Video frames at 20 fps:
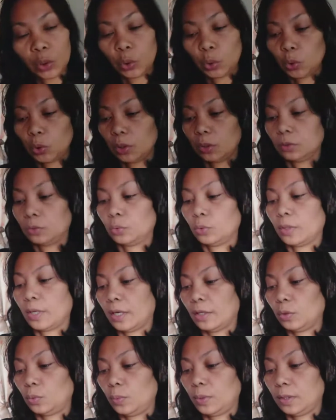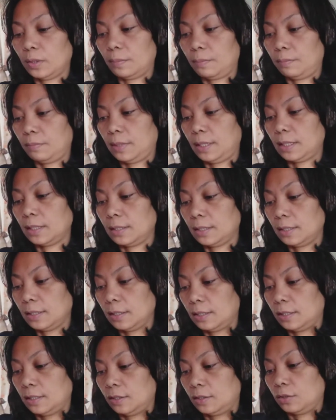cook together with the meat.
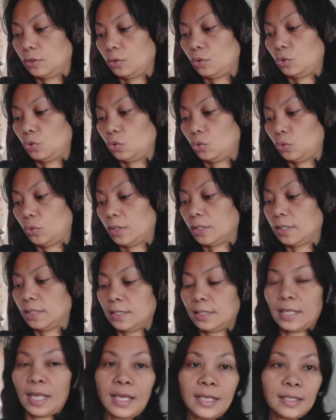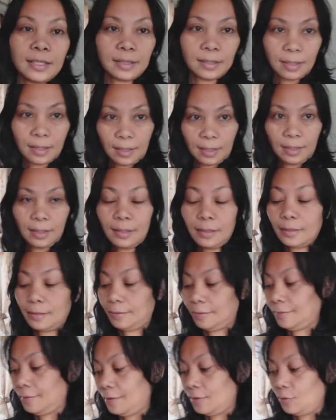So it's tasty
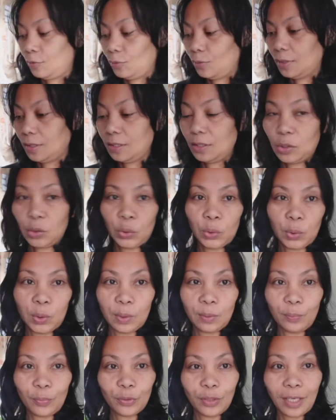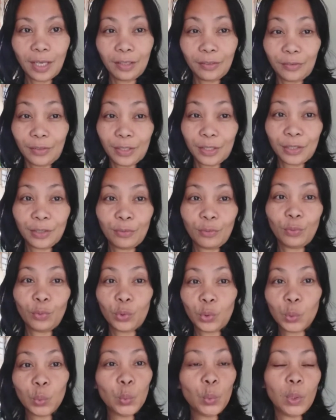when the potato is
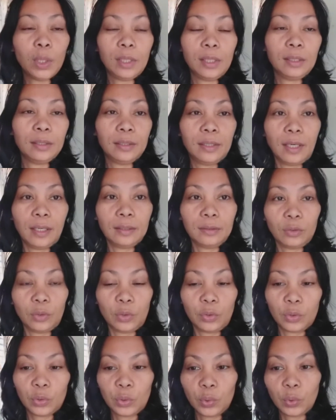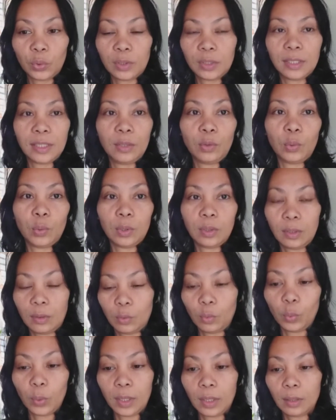well done or
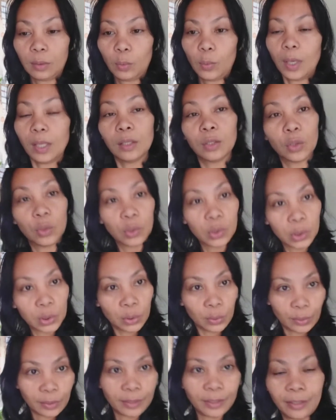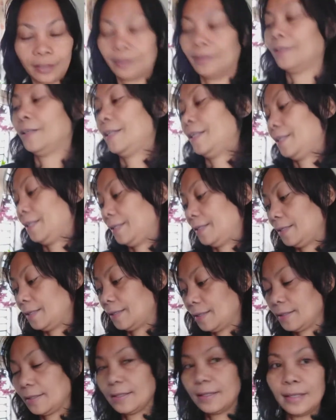well cooked.
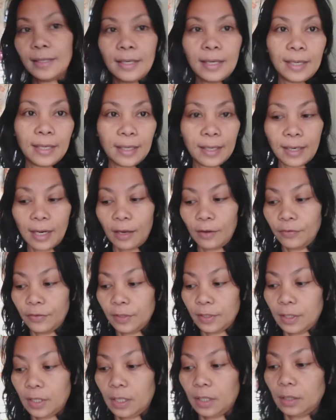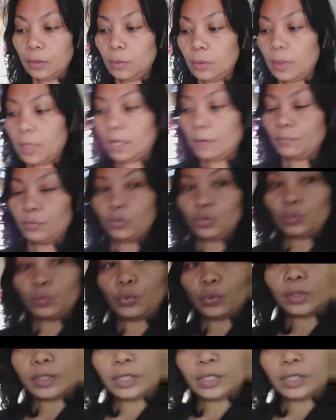Yes. And after that, we have to boil